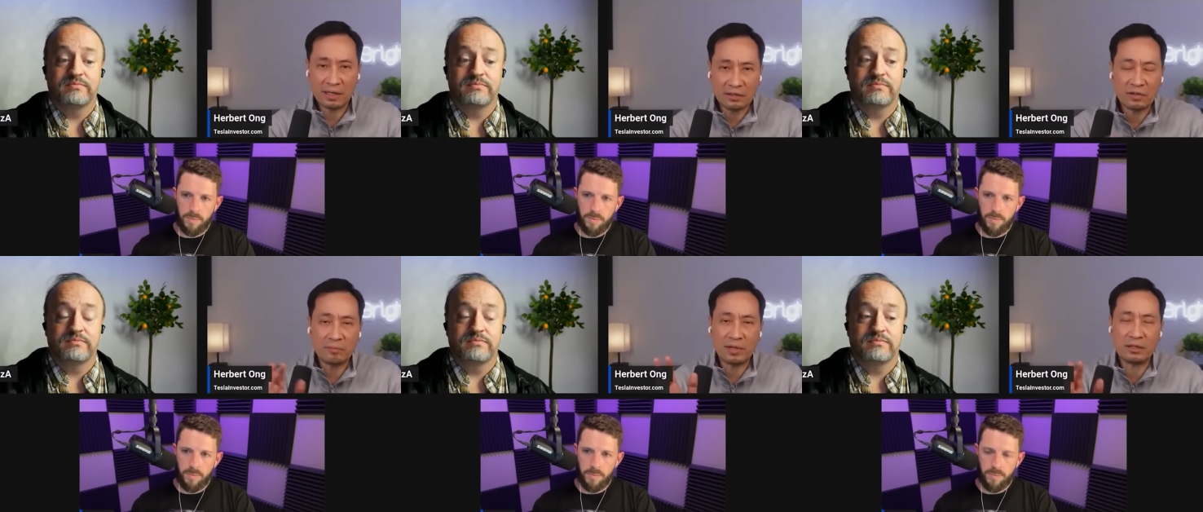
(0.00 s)

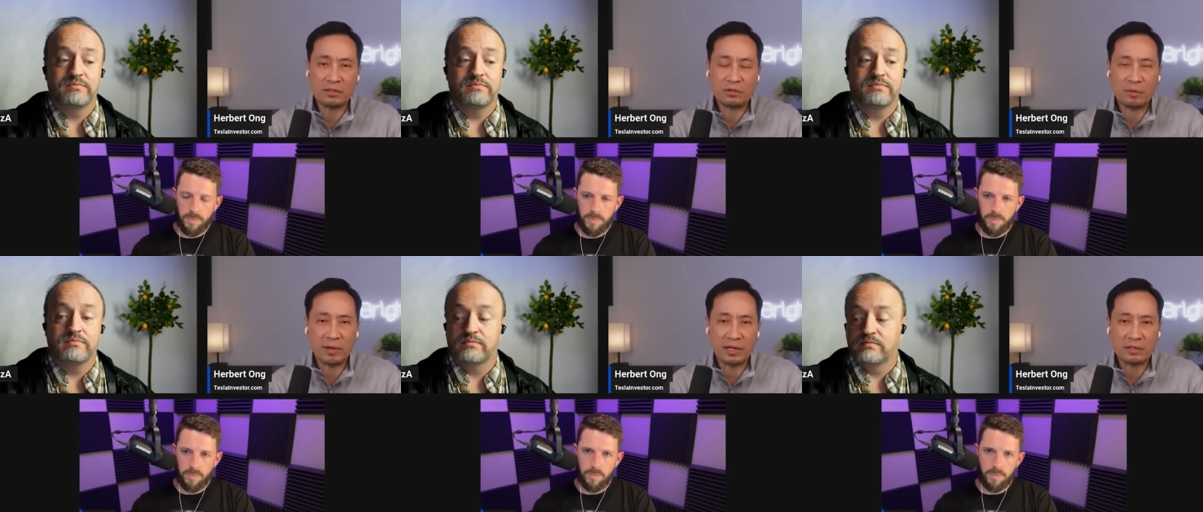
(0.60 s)
Speaker 1: Yes, it made
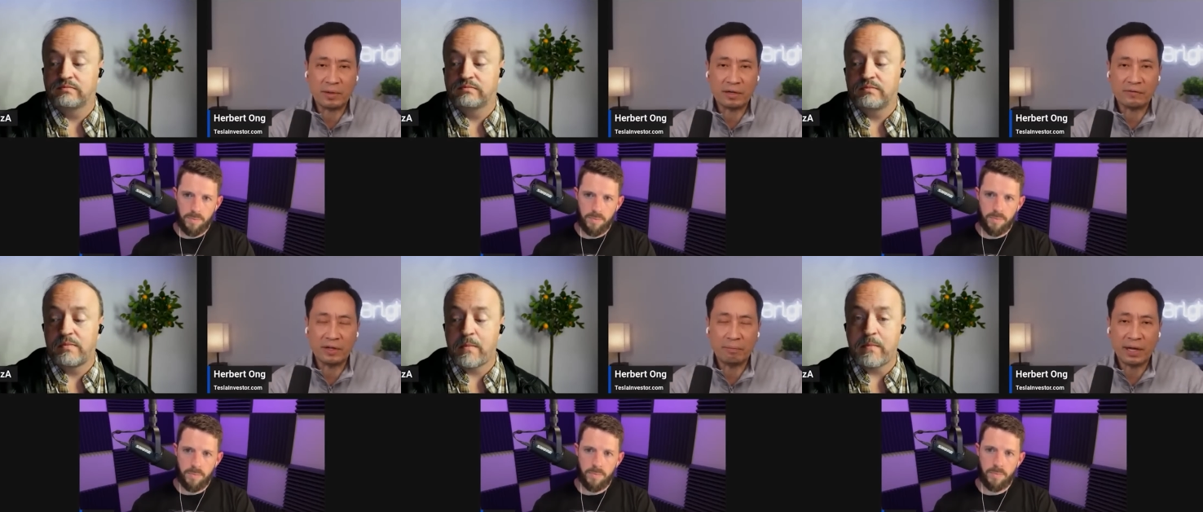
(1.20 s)
tremendous amount
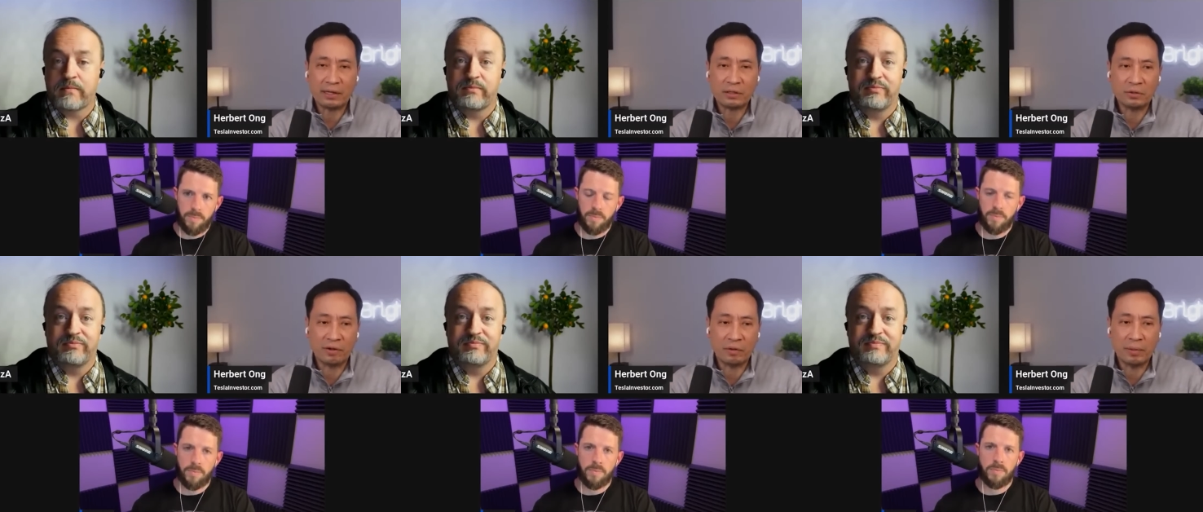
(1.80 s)
of impact
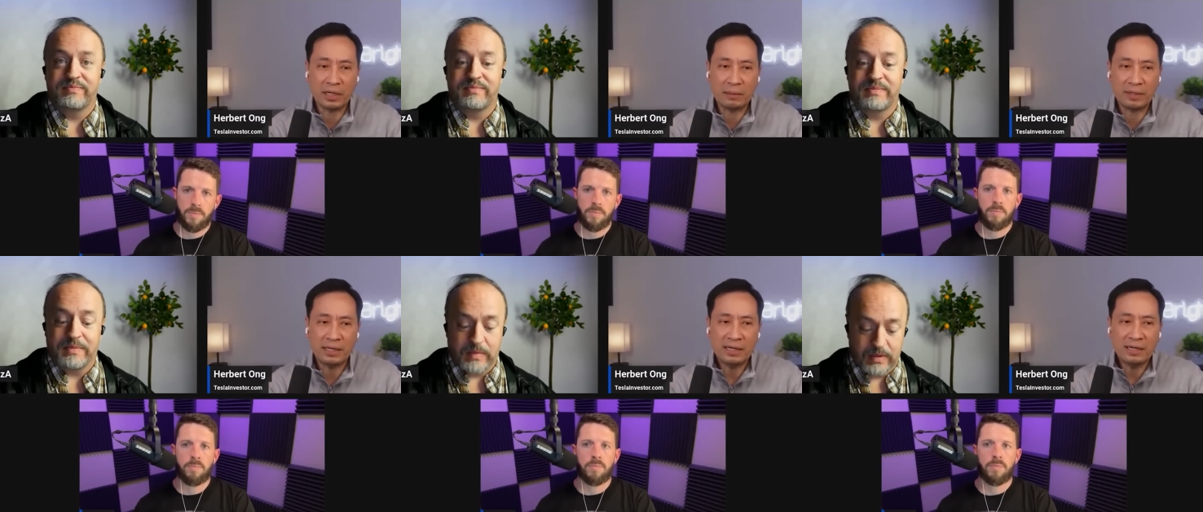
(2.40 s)
to everybody,
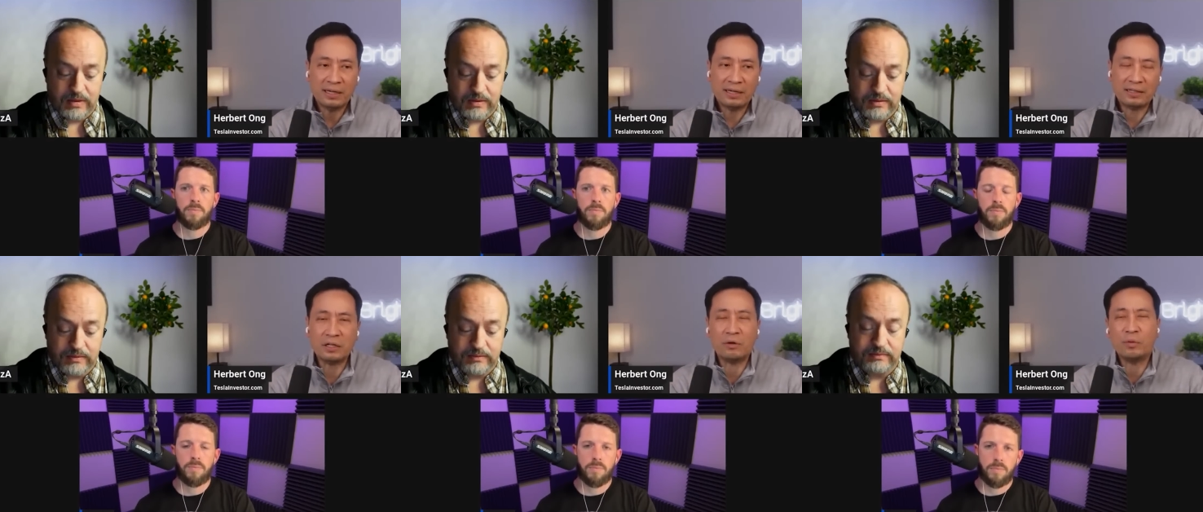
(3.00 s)
but
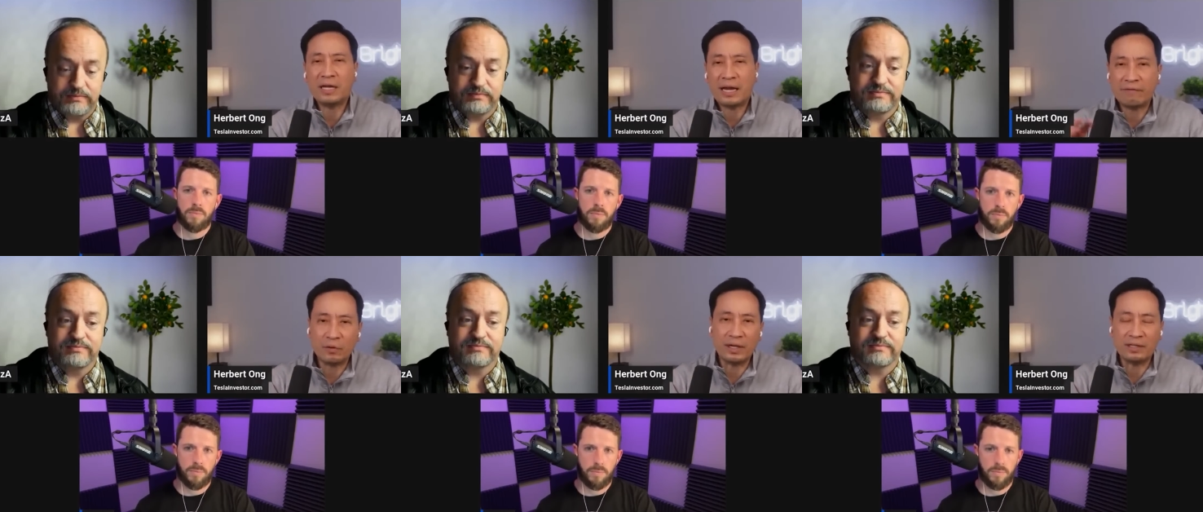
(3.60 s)
it, you know, we
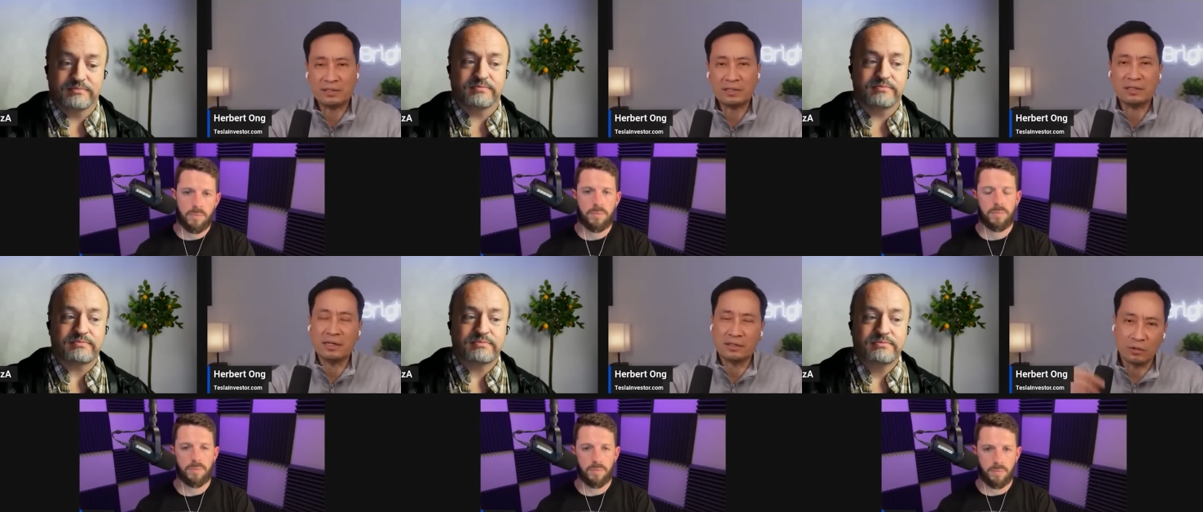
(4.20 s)
have to wait and
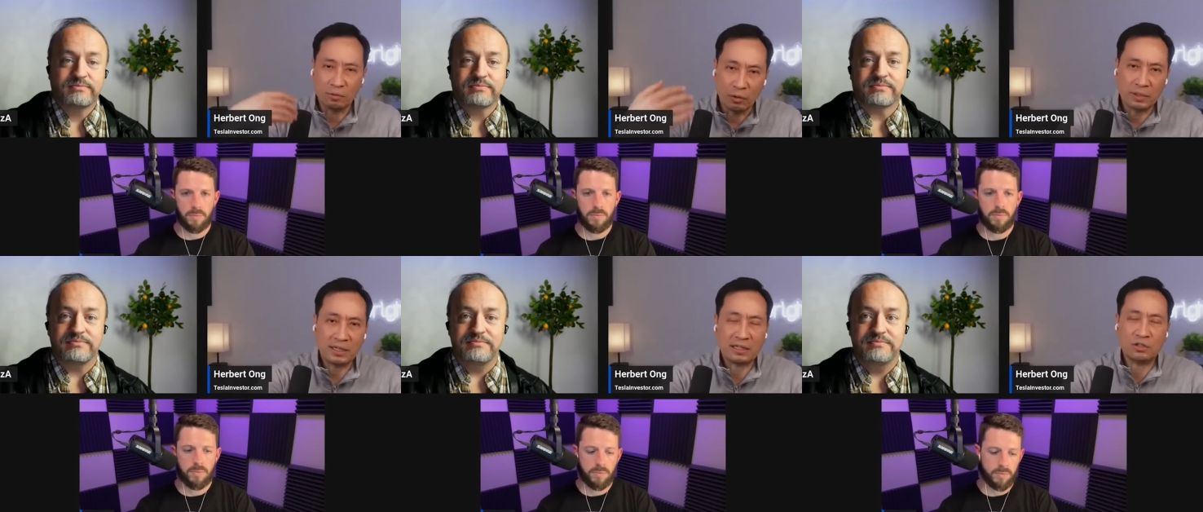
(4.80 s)
see until
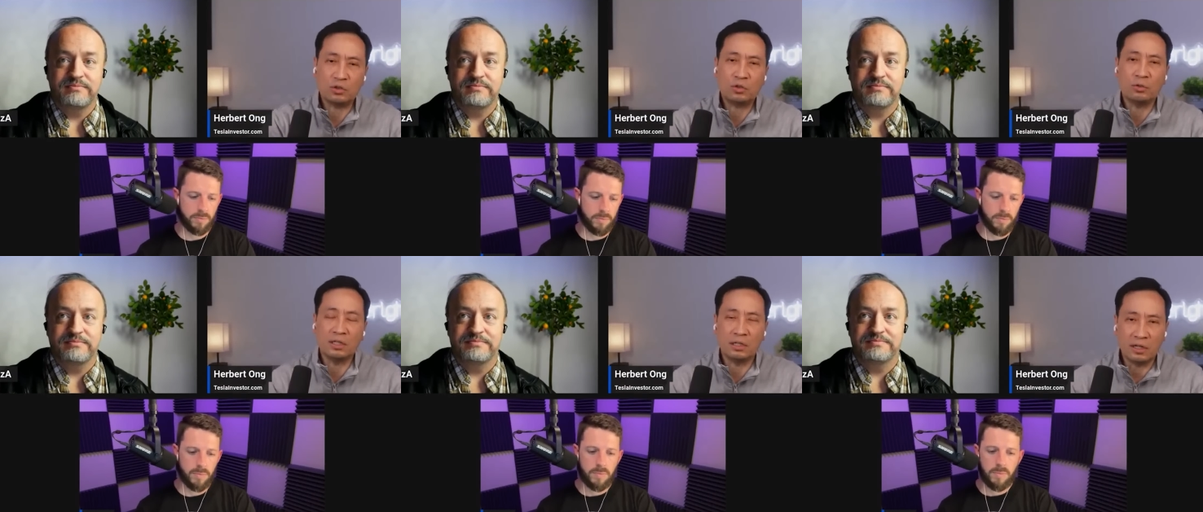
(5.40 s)
robotaxis
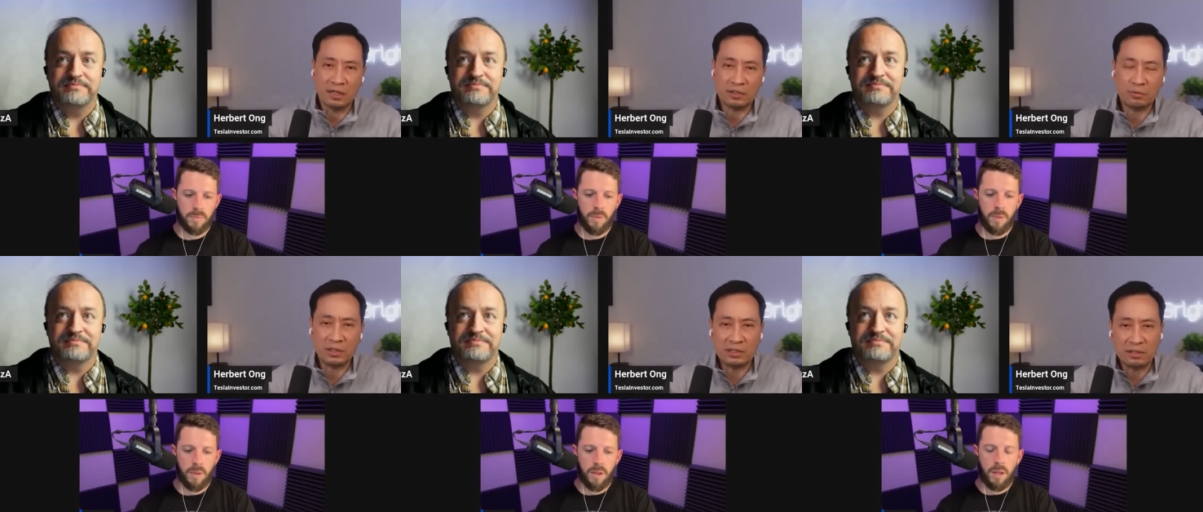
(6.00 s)
truly
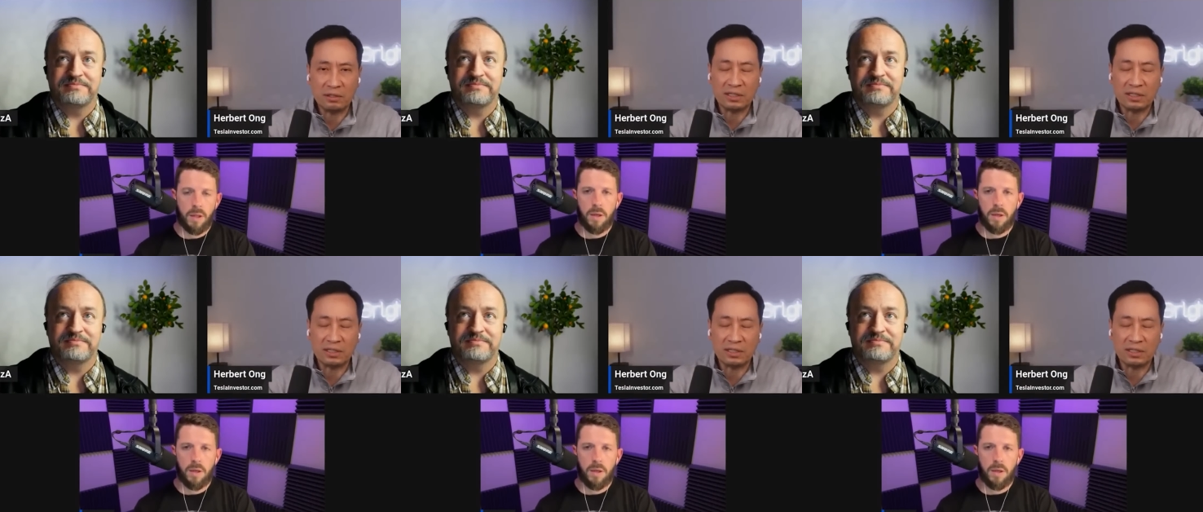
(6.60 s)
launch. We still